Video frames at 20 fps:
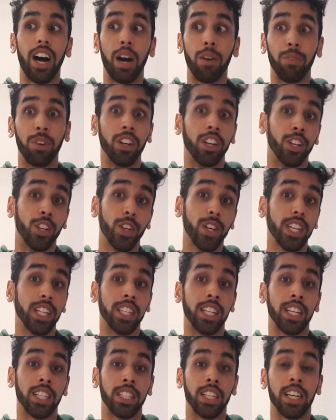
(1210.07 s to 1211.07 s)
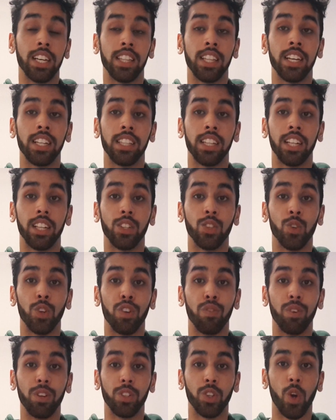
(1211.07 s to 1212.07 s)
I'm gonna do it. That's sort
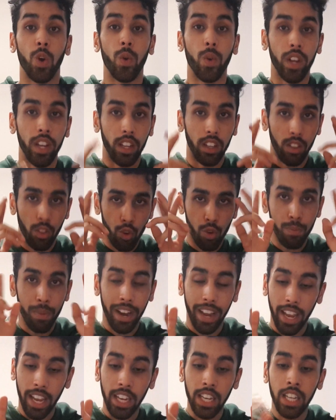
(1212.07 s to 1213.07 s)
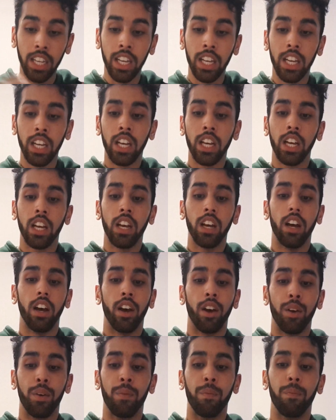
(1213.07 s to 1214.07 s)
of what's going through my head.
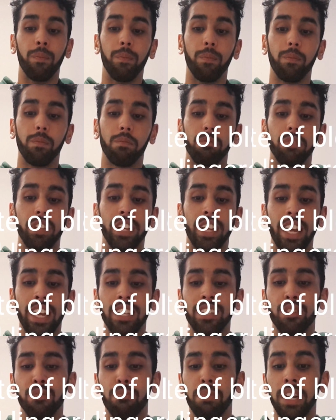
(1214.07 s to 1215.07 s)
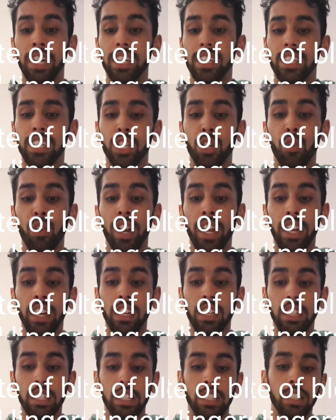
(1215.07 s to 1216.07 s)
The taste of bleach still
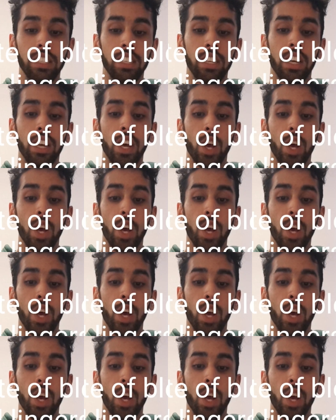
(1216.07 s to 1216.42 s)
lingers.